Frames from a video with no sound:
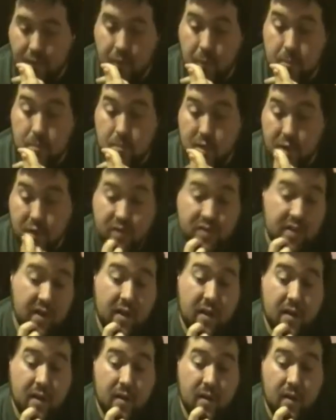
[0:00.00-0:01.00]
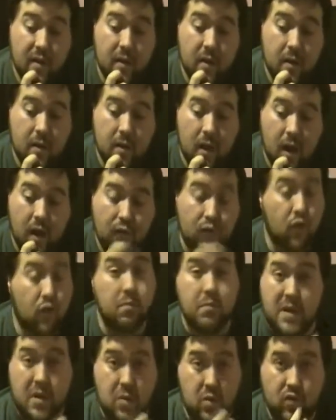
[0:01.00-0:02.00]
music
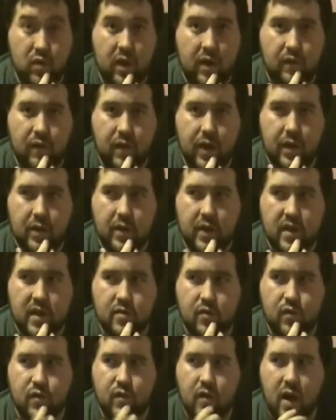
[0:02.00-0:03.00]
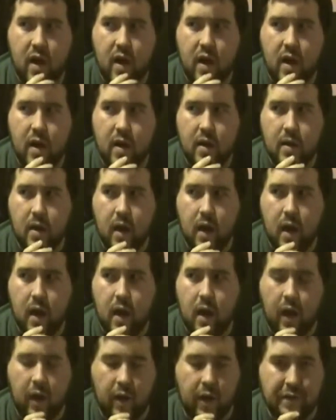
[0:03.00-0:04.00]
for me was very fun. It's very
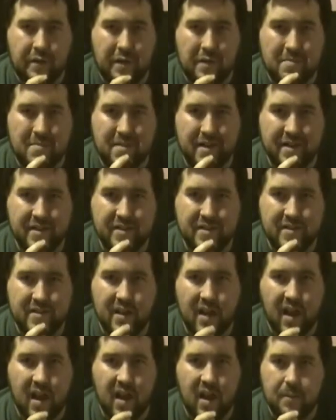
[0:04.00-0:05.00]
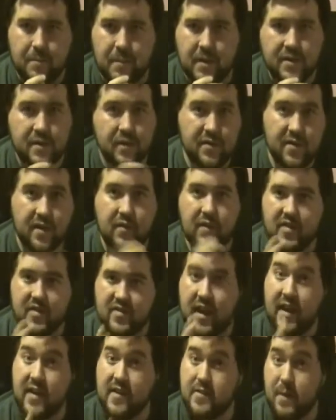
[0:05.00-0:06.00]
eclectic mix, a bunch of
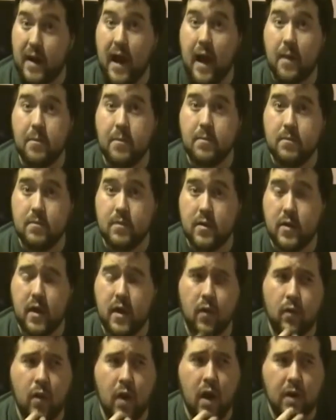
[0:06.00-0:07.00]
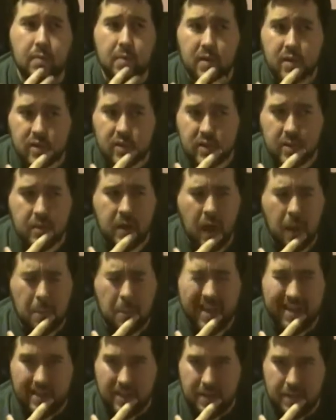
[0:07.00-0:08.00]
70s and 80s pop and rock music,
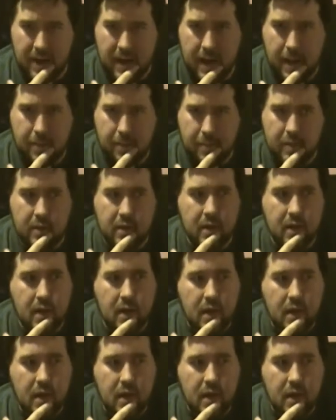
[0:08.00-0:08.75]
mainly pop.